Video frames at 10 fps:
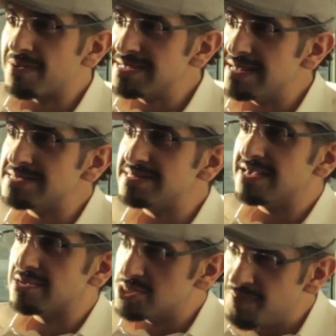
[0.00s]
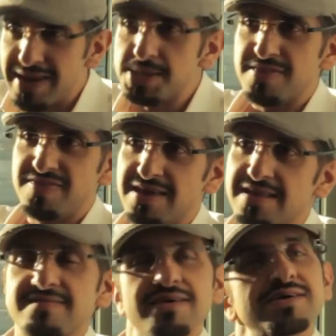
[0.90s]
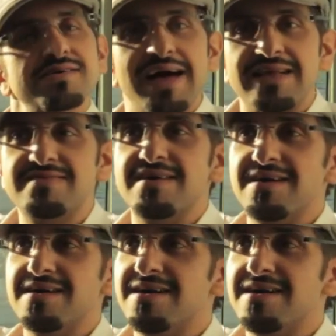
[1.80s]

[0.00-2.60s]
Represents the conspiracy theories that